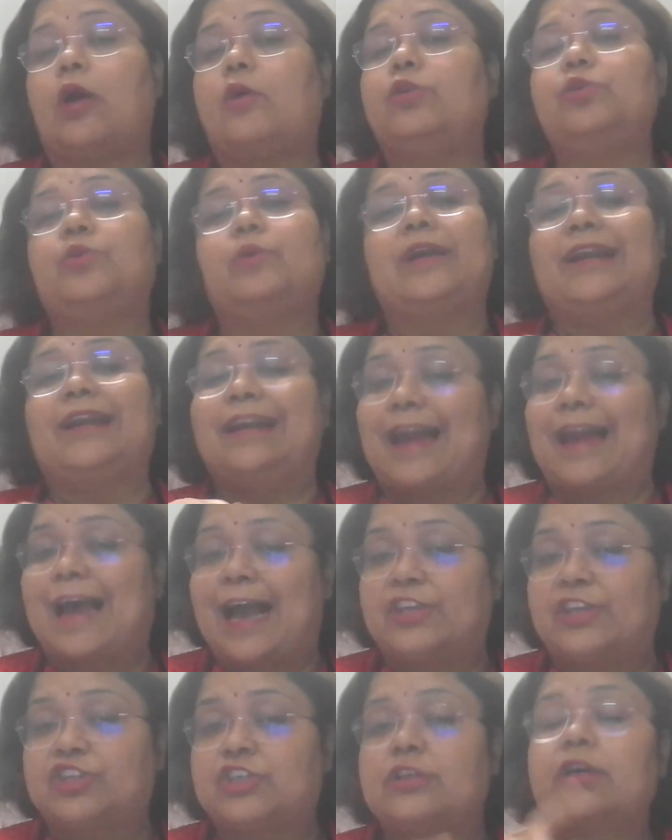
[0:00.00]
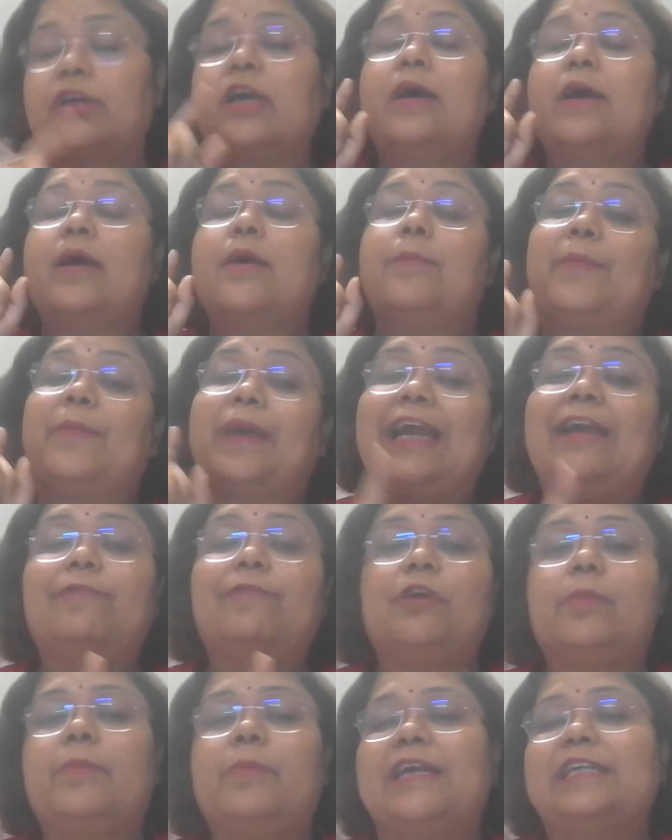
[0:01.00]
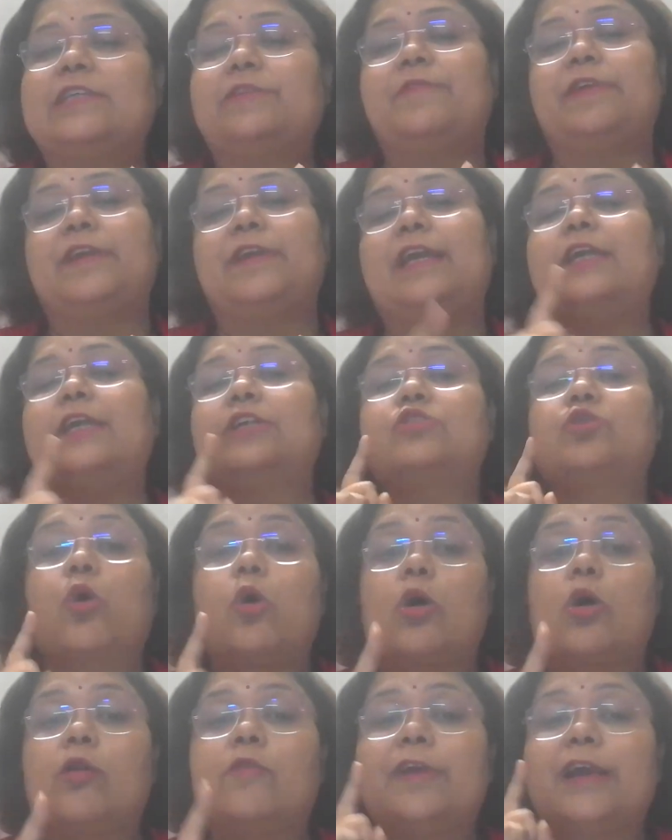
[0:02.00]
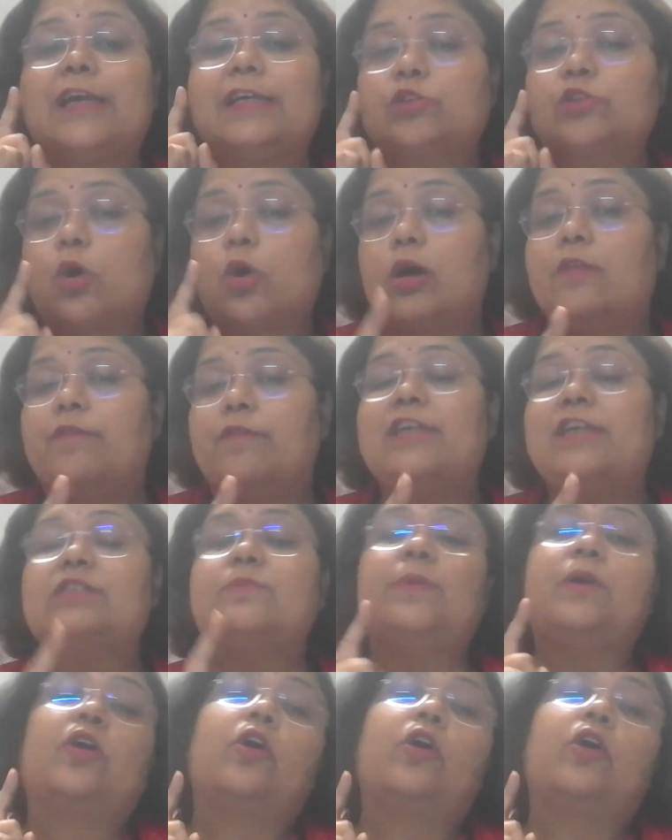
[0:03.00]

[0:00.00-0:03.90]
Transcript: how you can latch. Painful breastfeeding is always